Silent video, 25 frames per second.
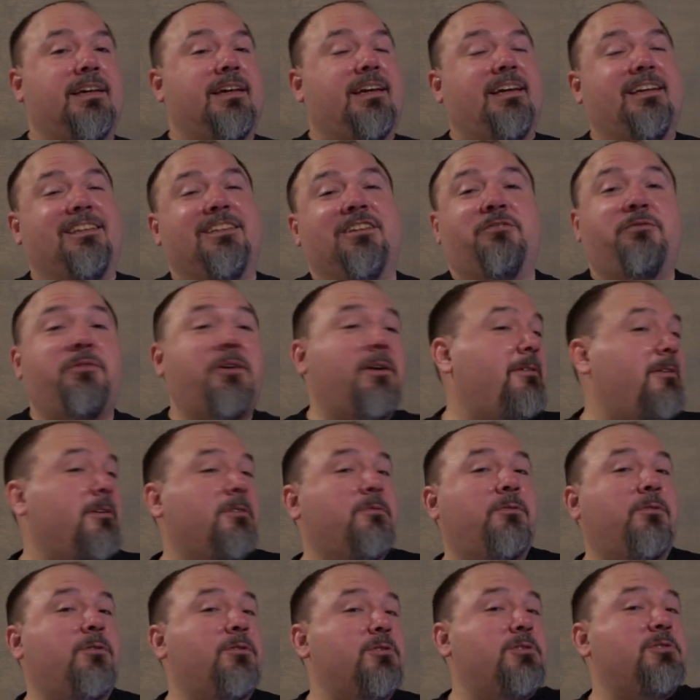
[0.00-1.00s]
And the very
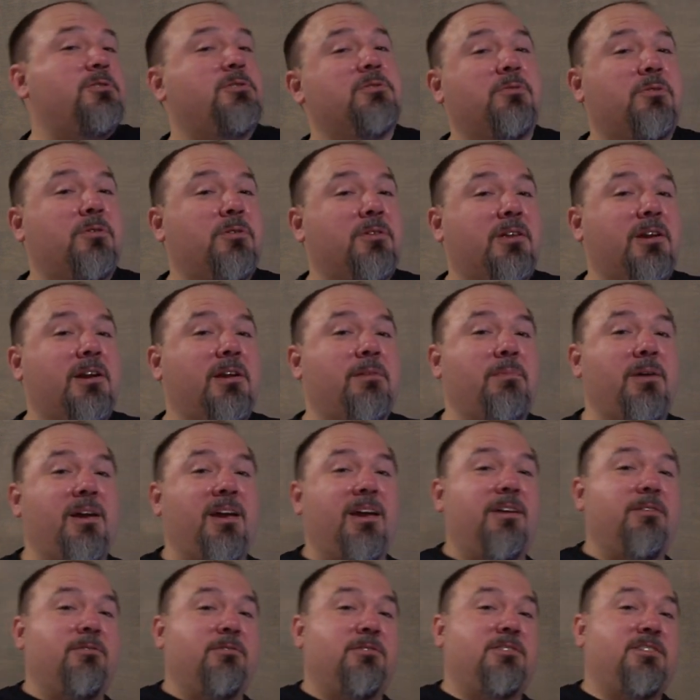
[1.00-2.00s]
first door that I
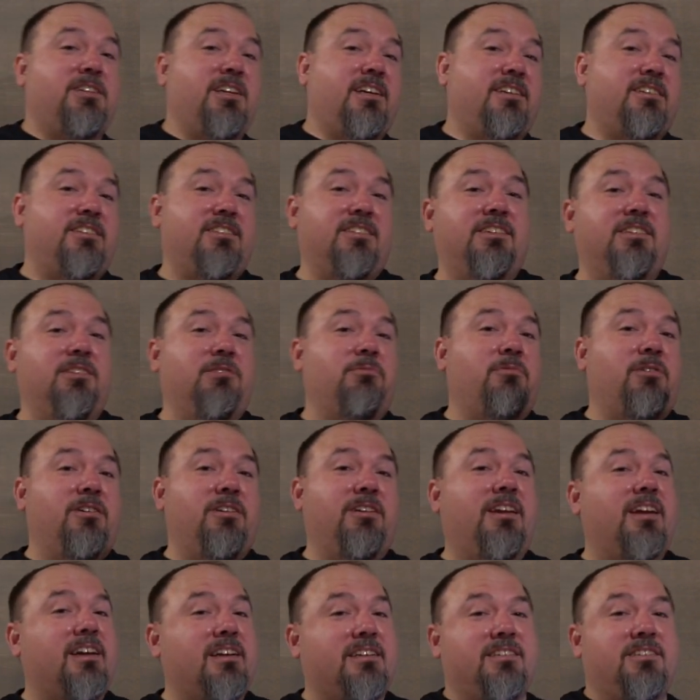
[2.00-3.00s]
made, which is actually the one
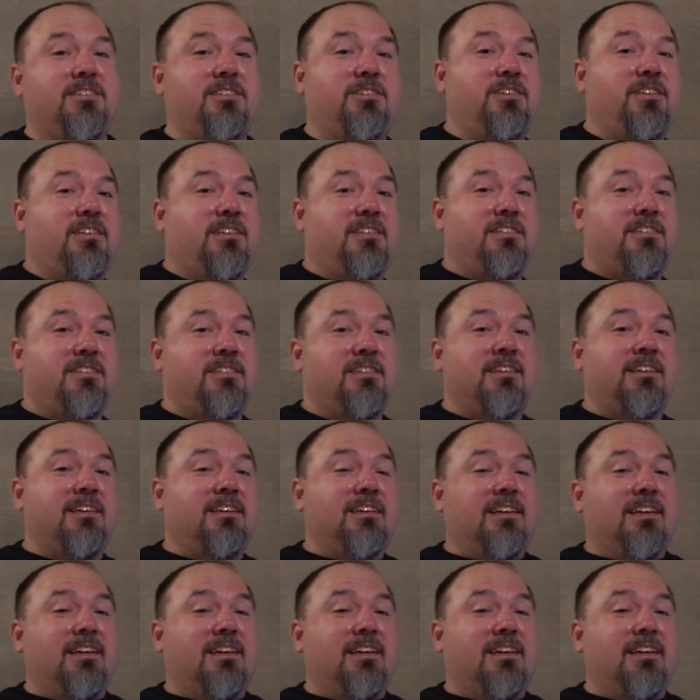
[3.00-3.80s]
next to this,